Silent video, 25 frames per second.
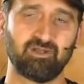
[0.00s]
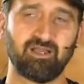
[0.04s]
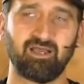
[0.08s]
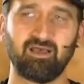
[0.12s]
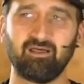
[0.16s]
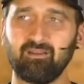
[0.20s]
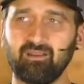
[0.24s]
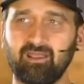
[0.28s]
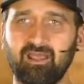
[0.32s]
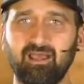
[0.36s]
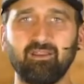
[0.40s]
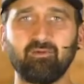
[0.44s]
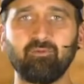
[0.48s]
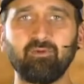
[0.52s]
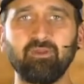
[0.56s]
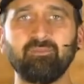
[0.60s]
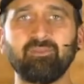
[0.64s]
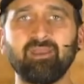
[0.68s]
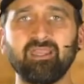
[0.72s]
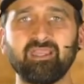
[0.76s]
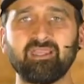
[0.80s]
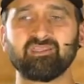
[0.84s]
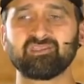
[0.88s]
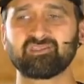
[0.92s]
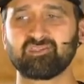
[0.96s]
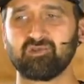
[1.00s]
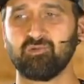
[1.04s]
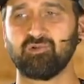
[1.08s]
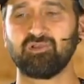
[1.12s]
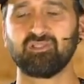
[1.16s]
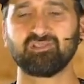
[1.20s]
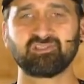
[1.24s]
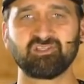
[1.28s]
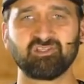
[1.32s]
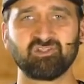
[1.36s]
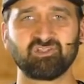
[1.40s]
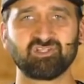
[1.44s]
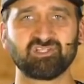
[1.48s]
How do we make it so it
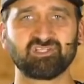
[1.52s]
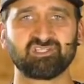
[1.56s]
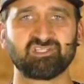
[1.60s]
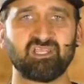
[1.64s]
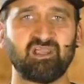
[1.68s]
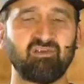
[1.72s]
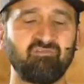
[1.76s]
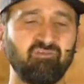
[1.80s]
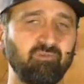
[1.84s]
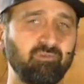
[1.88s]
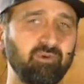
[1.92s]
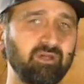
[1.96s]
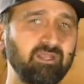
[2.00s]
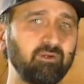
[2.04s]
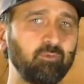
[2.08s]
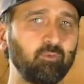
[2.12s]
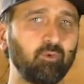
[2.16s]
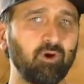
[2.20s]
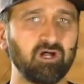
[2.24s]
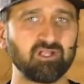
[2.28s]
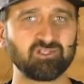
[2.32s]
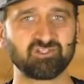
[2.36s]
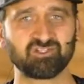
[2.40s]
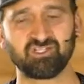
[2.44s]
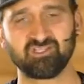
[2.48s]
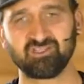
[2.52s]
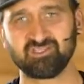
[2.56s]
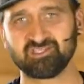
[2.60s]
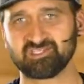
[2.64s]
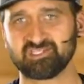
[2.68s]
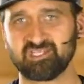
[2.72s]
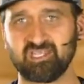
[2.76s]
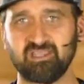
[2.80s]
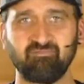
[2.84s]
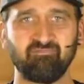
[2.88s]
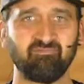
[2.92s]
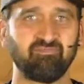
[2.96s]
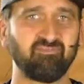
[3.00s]
isn't just everybody watching the
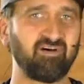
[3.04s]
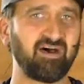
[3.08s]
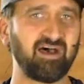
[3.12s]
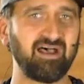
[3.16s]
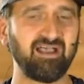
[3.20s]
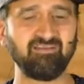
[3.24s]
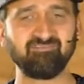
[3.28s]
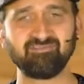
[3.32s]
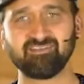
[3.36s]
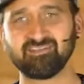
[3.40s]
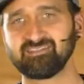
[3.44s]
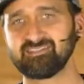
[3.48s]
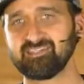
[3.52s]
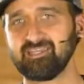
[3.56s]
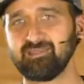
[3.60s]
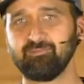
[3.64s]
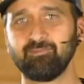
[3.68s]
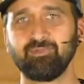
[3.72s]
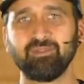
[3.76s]
same 5 to 10